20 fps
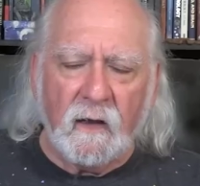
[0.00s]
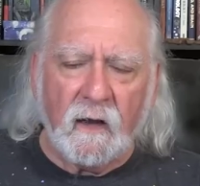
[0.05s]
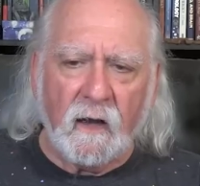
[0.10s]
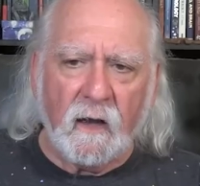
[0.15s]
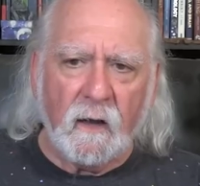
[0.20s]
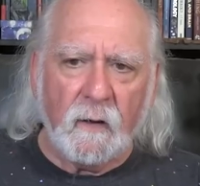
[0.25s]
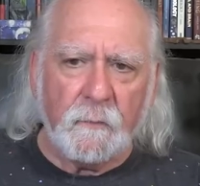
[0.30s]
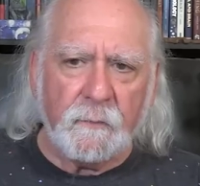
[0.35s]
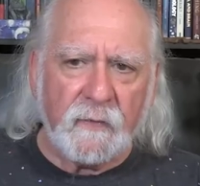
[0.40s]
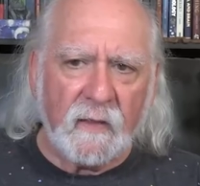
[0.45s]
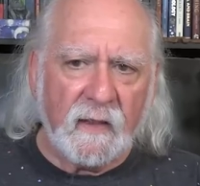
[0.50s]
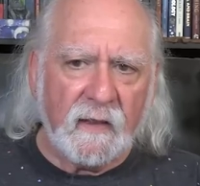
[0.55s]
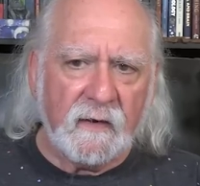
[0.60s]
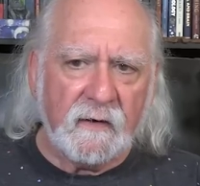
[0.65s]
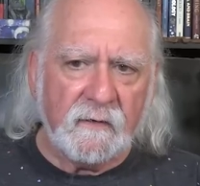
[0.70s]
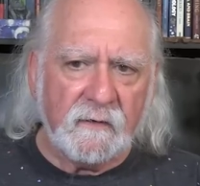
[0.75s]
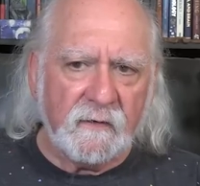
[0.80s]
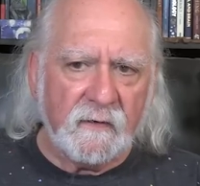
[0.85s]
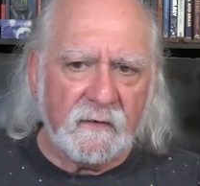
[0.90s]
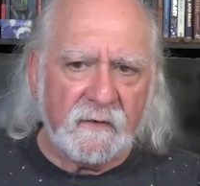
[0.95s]
Um,
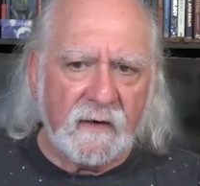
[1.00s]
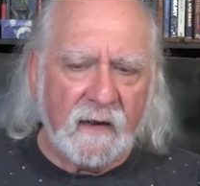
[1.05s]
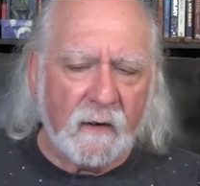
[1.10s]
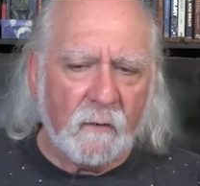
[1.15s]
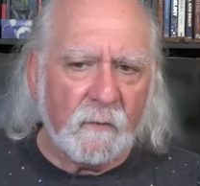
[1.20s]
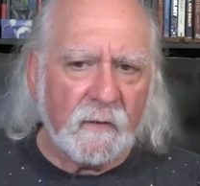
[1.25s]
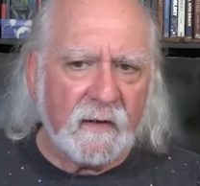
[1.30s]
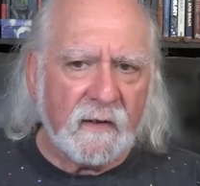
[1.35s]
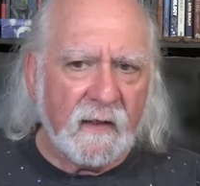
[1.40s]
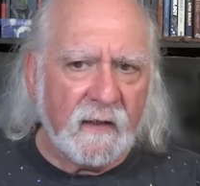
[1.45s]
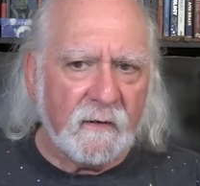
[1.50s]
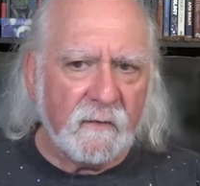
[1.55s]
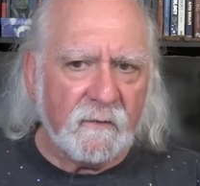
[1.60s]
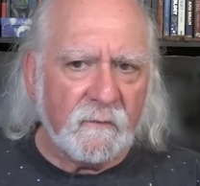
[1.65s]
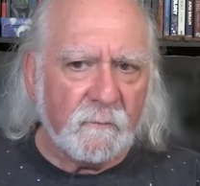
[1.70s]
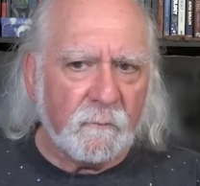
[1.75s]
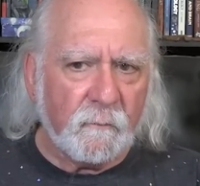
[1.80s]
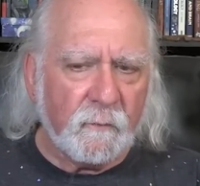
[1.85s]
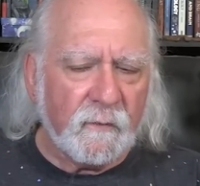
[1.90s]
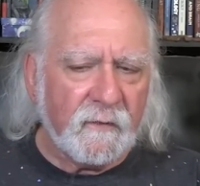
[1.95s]
and now
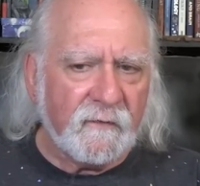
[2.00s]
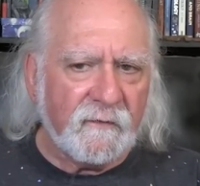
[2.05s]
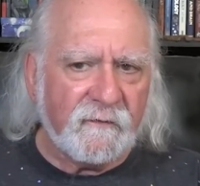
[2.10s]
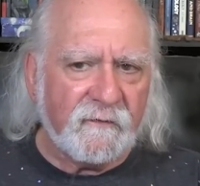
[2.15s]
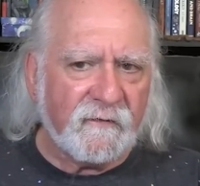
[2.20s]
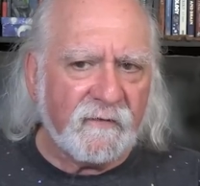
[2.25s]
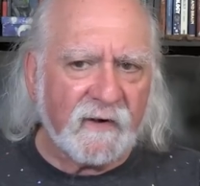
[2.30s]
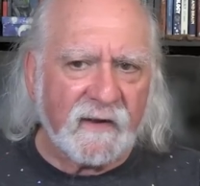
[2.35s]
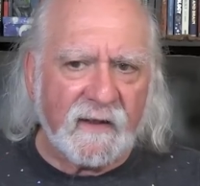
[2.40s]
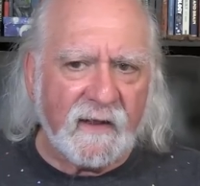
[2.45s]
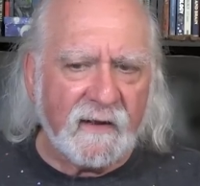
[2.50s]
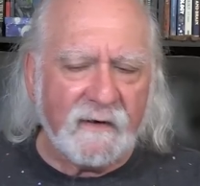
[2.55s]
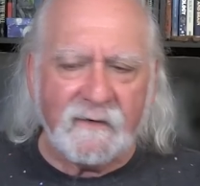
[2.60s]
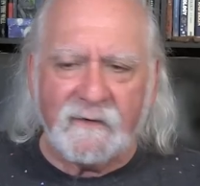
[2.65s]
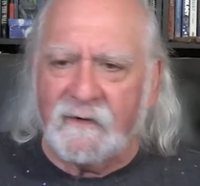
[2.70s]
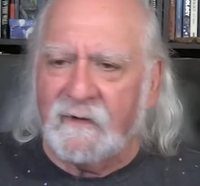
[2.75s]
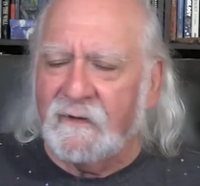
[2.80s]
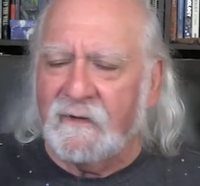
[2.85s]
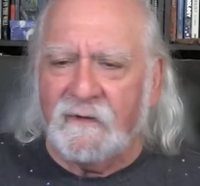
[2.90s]
again, we forget